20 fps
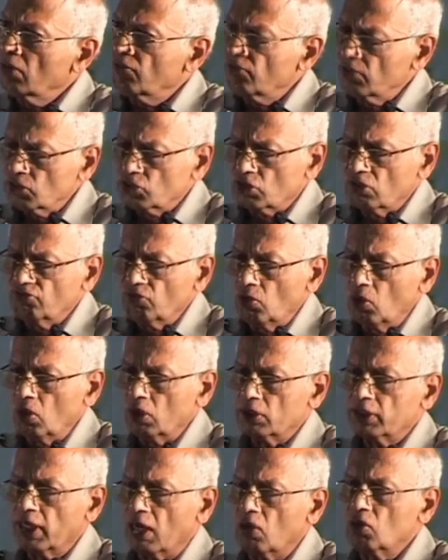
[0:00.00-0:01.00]
First of
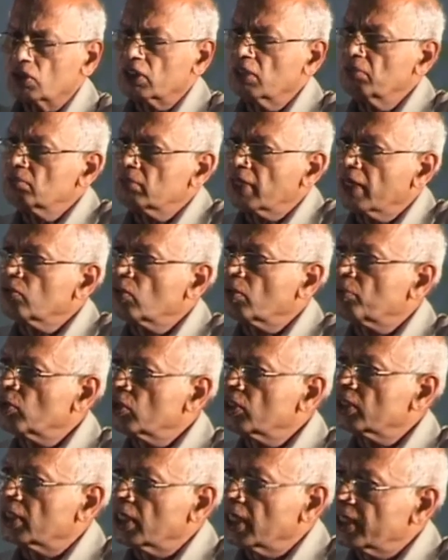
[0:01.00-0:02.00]
all, the outcome, I would
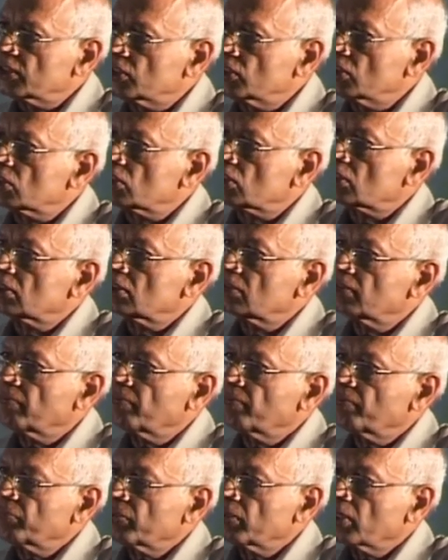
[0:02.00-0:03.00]
put it like this.
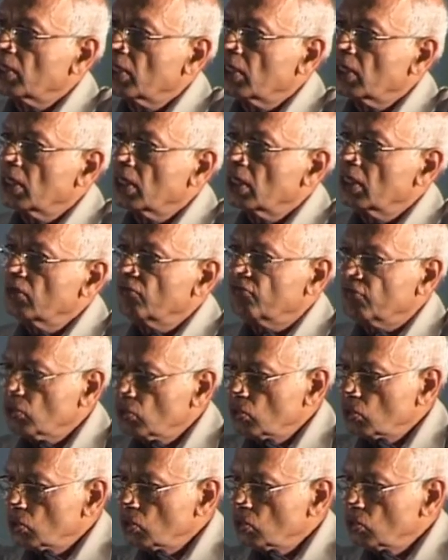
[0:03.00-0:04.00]
If
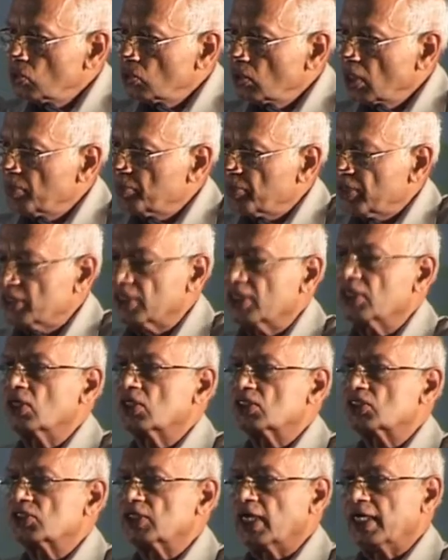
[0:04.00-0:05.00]
you do a
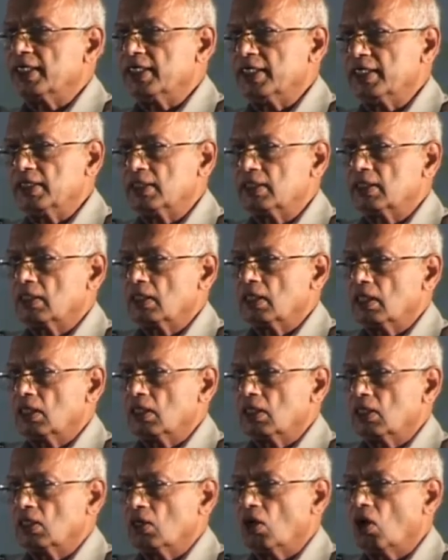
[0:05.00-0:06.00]
particular study
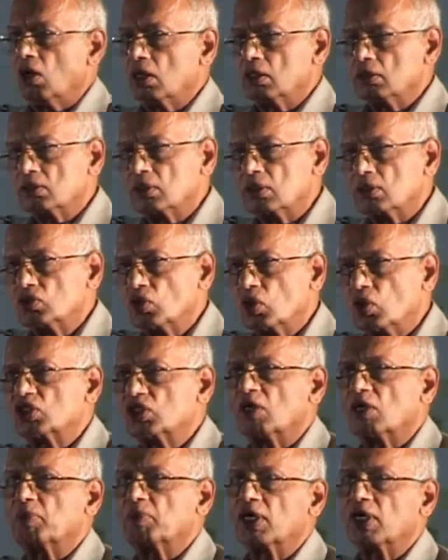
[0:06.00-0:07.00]
on
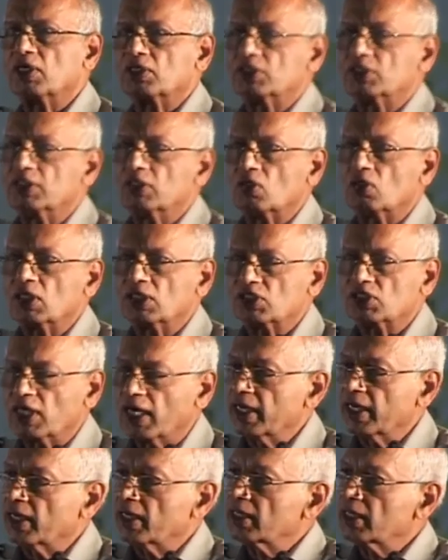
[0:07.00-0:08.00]
dosha, prakriti or
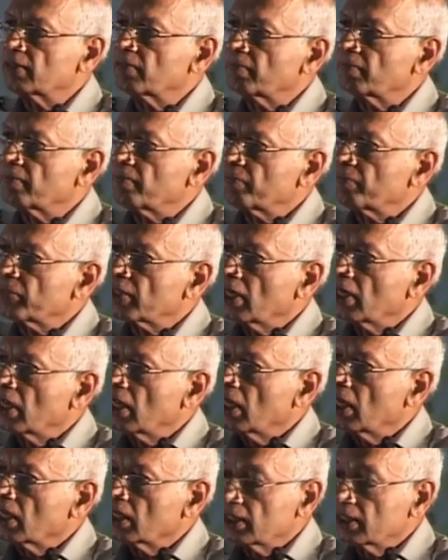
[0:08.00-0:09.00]
rasayana,
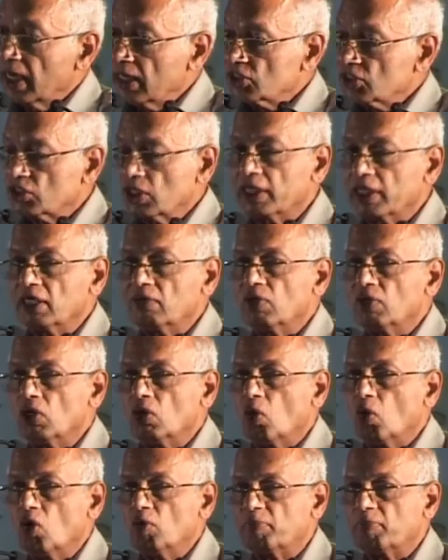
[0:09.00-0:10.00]
that study will
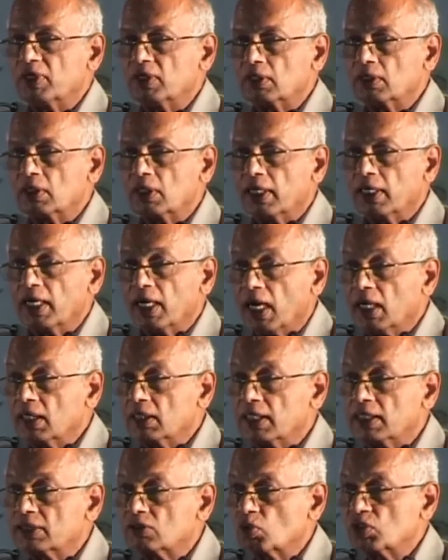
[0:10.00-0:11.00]
open
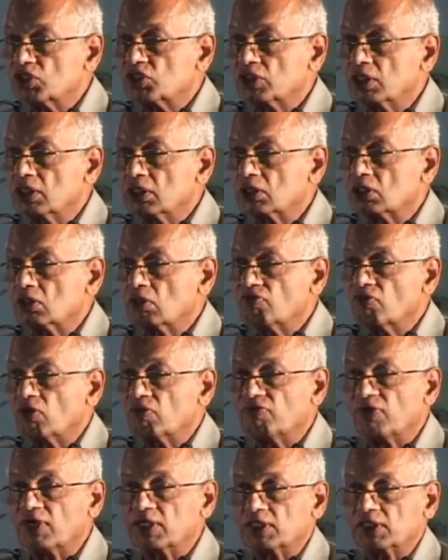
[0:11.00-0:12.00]
100 questions for
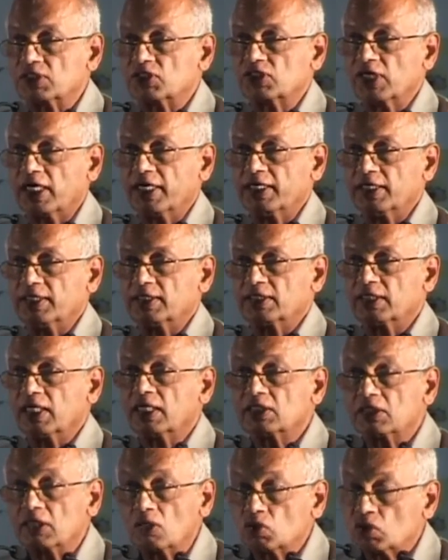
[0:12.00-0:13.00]
further study.
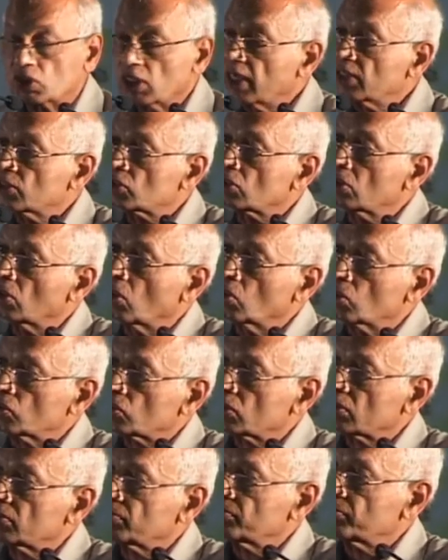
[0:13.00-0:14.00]
That is how science
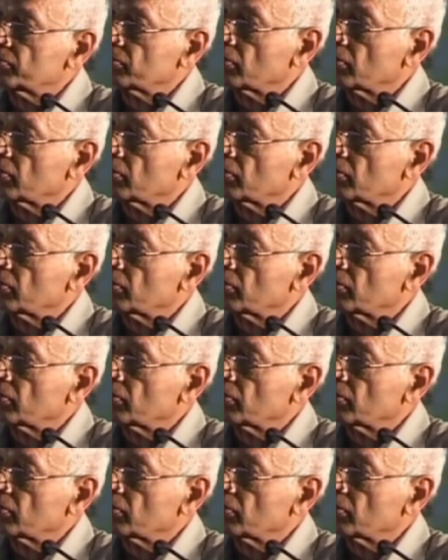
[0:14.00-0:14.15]
grows.